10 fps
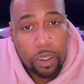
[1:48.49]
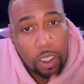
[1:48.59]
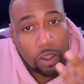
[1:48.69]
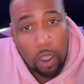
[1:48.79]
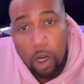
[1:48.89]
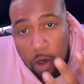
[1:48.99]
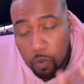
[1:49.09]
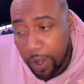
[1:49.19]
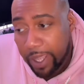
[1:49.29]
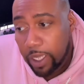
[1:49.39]
The third
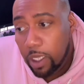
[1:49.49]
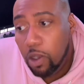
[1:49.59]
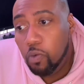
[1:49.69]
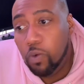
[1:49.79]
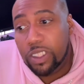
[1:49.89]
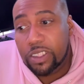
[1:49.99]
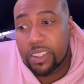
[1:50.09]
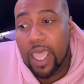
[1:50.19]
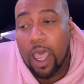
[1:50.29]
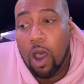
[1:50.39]
way, which is
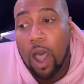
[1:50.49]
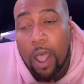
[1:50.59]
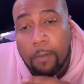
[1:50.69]
how